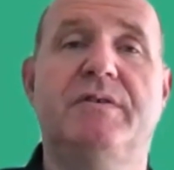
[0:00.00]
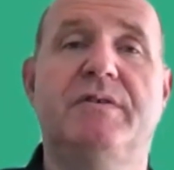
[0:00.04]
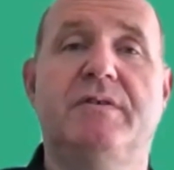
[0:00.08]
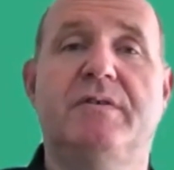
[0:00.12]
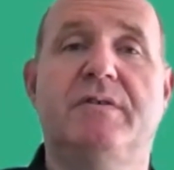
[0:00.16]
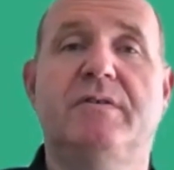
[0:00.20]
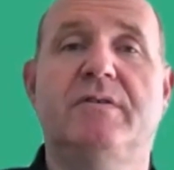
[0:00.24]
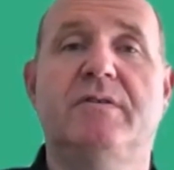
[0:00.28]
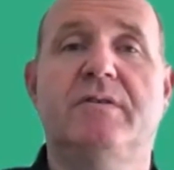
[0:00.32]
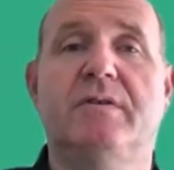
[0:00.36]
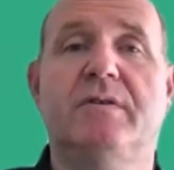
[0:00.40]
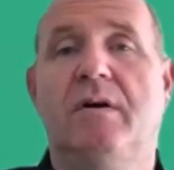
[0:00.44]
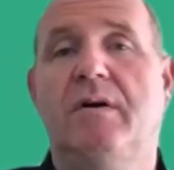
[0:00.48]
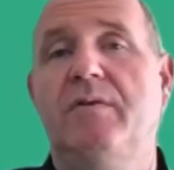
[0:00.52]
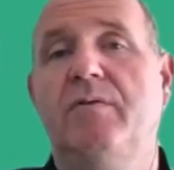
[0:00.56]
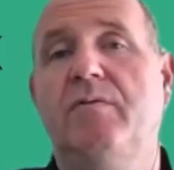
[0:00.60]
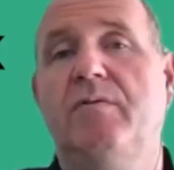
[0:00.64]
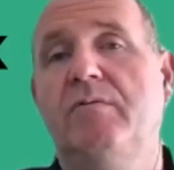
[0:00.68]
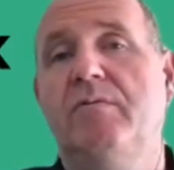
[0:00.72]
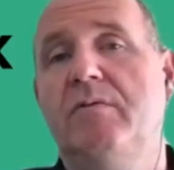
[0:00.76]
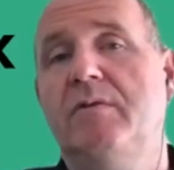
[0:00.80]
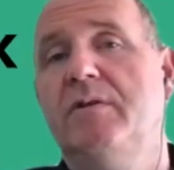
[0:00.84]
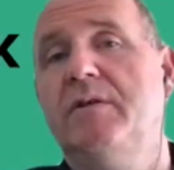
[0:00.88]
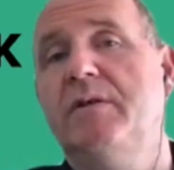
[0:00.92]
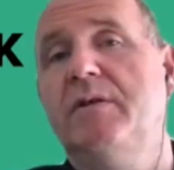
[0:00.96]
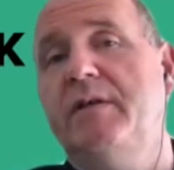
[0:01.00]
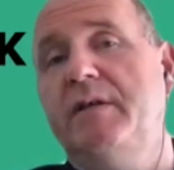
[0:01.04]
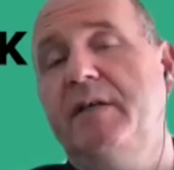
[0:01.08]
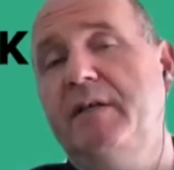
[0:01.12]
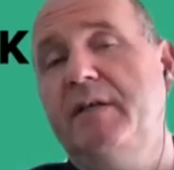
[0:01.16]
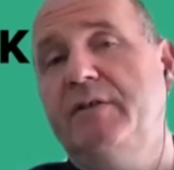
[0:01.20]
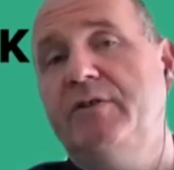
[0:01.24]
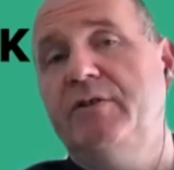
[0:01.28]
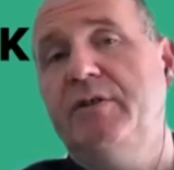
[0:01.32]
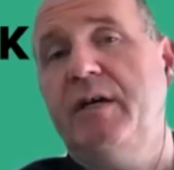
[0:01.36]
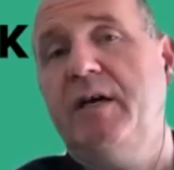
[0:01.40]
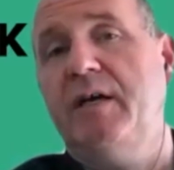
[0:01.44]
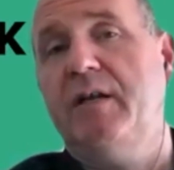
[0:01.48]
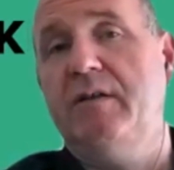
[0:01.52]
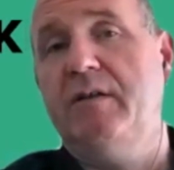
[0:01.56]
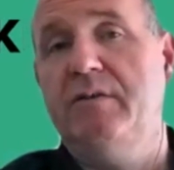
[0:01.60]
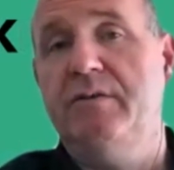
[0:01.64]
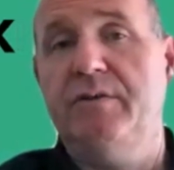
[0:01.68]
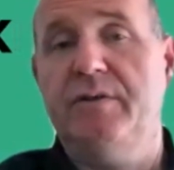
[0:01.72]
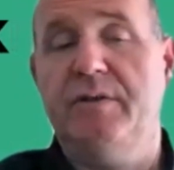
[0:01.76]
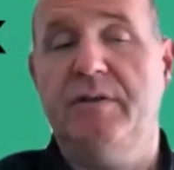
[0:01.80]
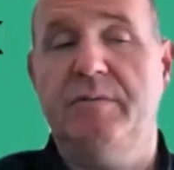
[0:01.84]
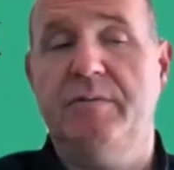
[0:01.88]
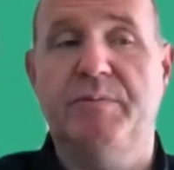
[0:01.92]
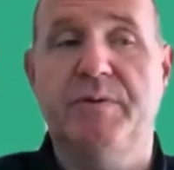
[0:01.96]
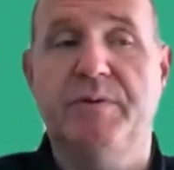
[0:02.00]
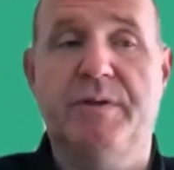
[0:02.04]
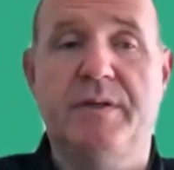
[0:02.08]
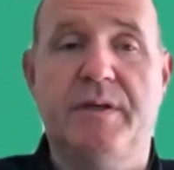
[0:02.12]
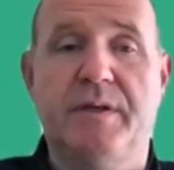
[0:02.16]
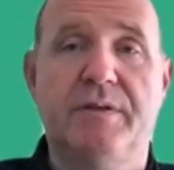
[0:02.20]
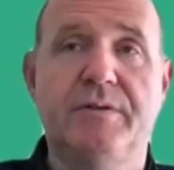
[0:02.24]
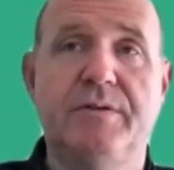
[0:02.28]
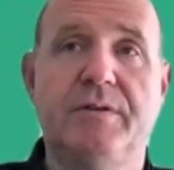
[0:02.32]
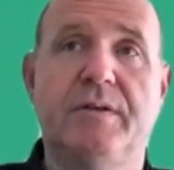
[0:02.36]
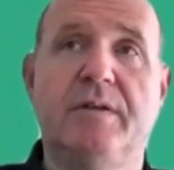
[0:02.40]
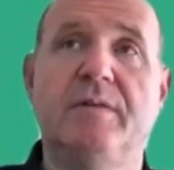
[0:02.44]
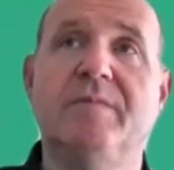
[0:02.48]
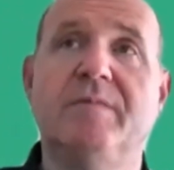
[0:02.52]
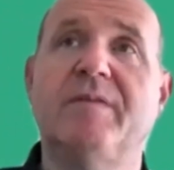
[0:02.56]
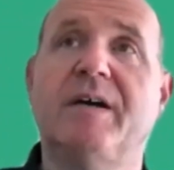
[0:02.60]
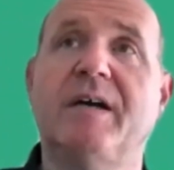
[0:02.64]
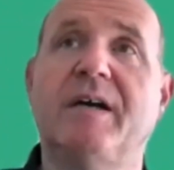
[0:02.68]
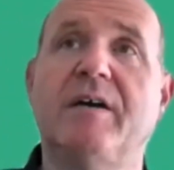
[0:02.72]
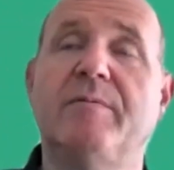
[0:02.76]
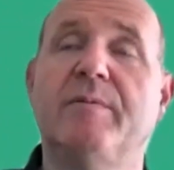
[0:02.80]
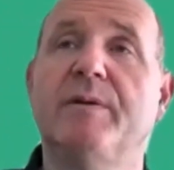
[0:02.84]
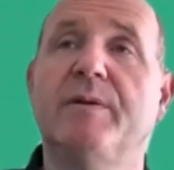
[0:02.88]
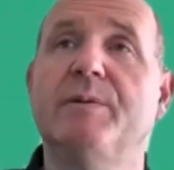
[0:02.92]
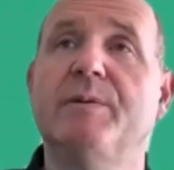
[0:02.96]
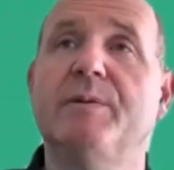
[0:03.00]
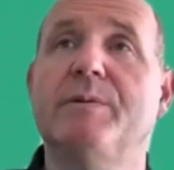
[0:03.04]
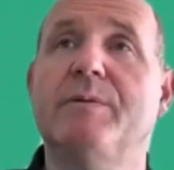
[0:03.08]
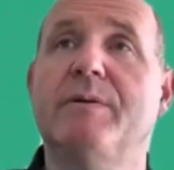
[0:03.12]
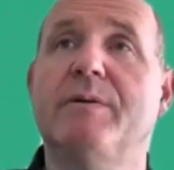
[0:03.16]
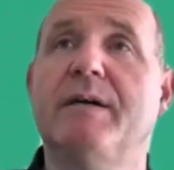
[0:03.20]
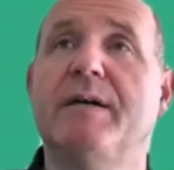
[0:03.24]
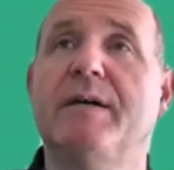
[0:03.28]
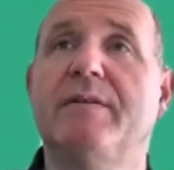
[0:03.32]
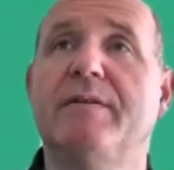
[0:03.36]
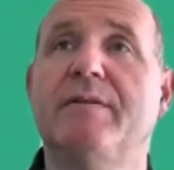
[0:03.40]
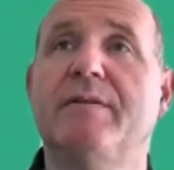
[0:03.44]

is not only a challenge in production environments, right?